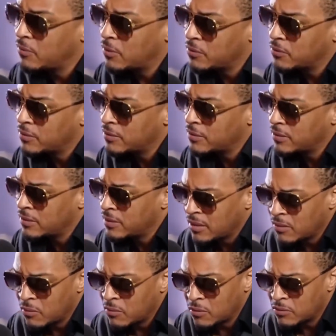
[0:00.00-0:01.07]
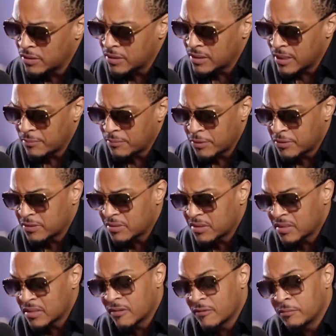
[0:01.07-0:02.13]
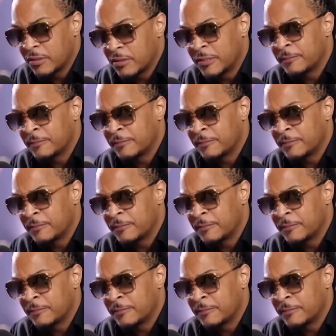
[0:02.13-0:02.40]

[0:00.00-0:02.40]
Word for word: the perception that he's living off his father's